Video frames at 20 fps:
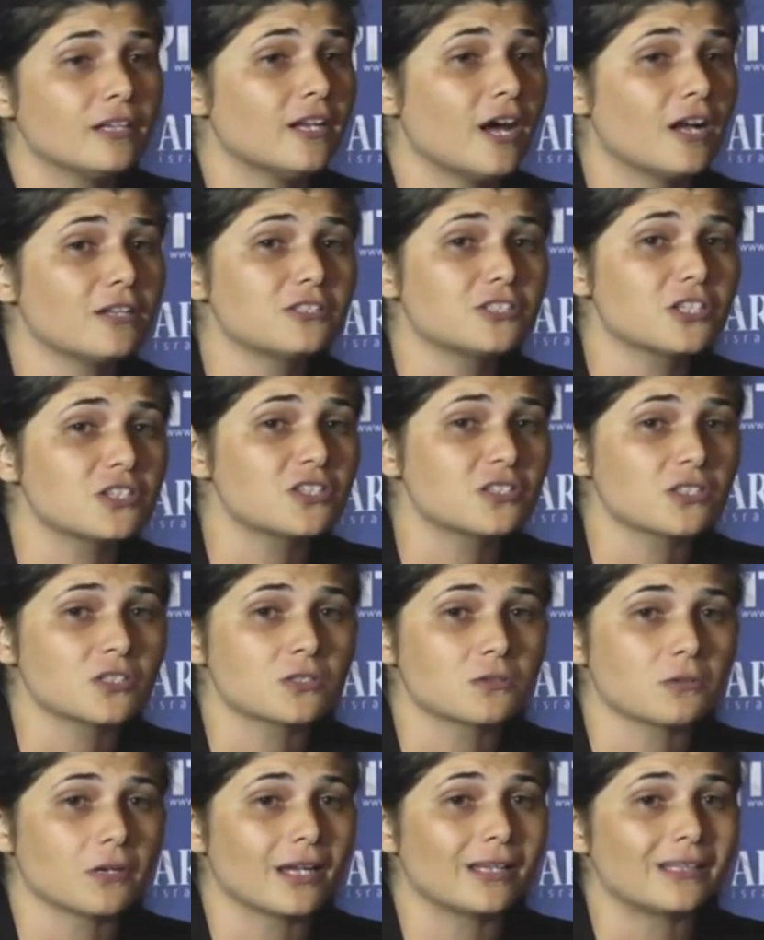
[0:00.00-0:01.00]
not just
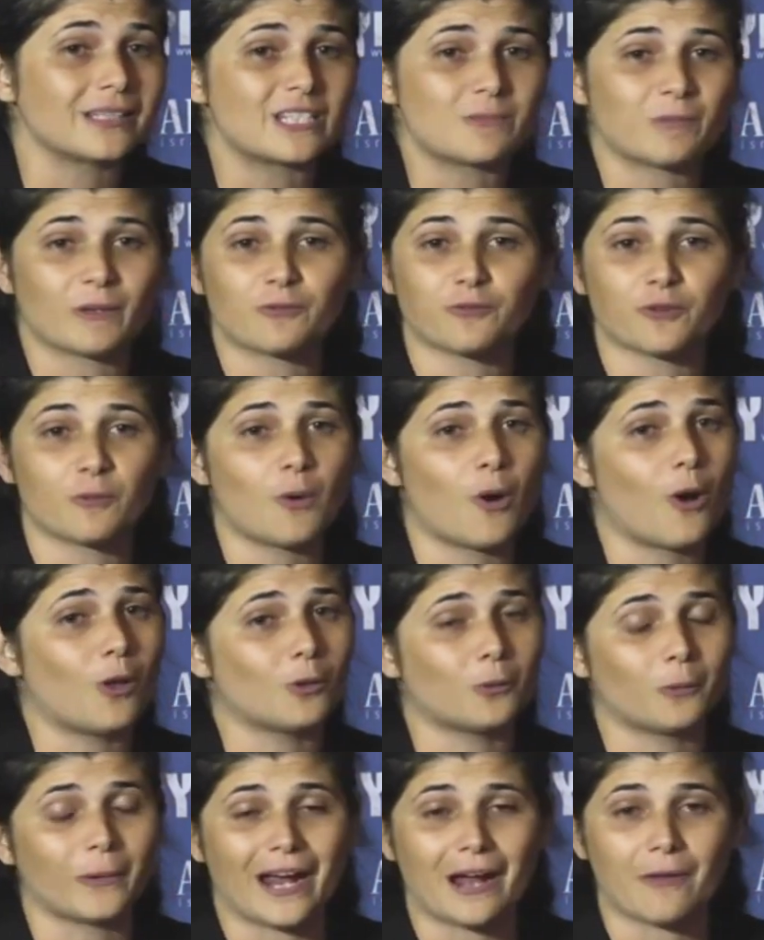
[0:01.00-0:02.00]
Israelis, but from
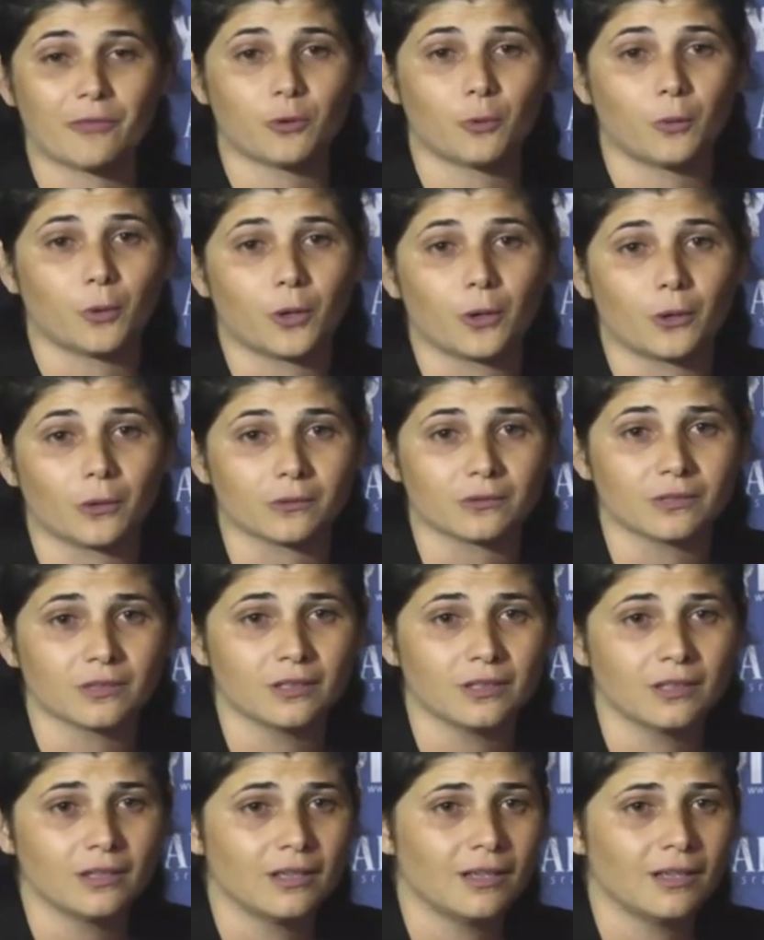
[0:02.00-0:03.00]
all around the world.